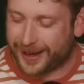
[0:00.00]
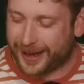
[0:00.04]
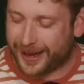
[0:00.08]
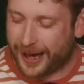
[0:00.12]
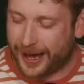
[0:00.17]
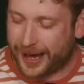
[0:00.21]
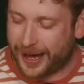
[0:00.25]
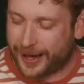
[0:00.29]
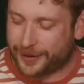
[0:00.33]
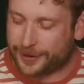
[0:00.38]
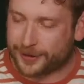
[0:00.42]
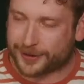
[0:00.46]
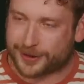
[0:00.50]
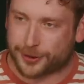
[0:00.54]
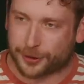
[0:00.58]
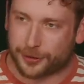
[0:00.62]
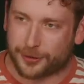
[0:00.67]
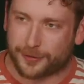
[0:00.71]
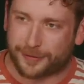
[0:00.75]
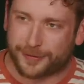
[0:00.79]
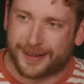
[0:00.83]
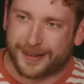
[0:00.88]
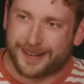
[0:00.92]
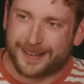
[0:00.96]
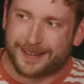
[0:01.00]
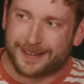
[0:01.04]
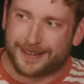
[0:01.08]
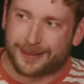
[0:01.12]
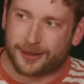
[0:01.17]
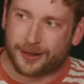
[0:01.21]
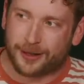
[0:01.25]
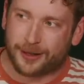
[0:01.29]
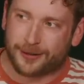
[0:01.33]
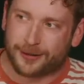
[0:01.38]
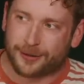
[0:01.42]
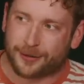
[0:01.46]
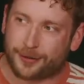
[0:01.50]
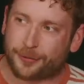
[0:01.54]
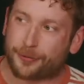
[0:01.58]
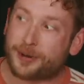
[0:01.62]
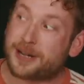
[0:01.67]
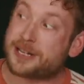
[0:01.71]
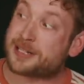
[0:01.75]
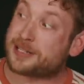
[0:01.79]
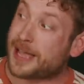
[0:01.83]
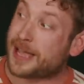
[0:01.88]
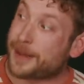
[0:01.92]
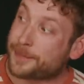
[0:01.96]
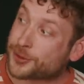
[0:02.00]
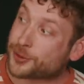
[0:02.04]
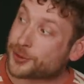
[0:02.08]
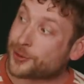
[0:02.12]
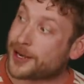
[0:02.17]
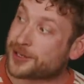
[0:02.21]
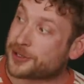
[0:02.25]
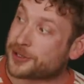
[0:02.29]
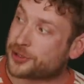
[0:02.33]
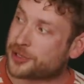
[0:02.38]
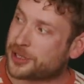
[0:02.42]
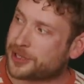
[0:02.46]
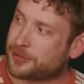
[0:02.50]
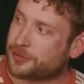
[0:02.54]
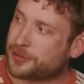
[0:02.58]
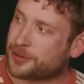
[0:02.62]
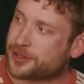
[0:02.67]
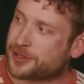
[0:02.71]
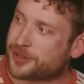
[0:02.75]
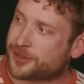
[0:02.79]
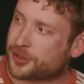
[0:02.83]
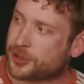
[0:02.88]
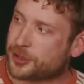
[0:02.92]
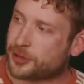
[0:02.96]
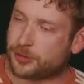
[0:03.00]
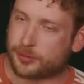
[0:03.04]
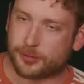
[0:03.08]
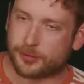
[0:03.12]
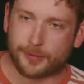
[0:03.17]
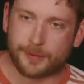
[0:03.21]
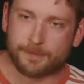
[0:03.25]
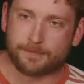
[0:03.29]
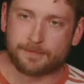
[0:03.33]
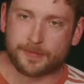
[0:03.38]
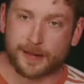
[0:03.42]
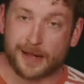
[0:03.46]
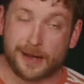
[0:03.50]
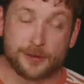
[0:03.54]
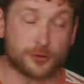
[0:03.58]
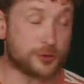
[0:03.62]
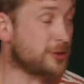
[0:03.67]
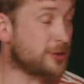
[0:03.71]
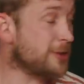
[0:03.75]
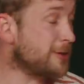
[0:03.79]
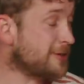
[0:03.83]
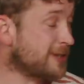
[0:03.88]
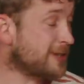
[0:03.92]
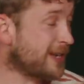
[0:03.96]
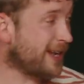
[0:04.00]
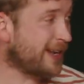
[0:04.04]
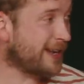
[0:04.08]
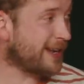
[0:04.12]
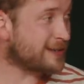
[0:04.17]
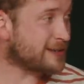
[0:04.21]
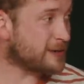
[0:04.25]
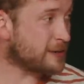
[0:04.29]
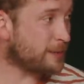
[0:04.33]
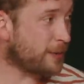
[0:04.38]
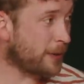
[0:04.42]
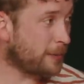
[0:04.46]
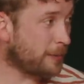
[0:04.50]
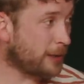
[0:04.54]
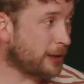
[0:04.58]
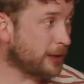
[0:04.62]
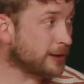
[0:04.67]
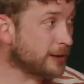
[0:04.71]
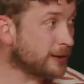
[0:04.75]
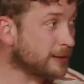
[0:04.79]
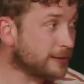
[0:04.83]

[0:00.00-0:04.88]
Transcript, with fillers: uh, the sort of the the three step strategy was to introduce Keir to the public,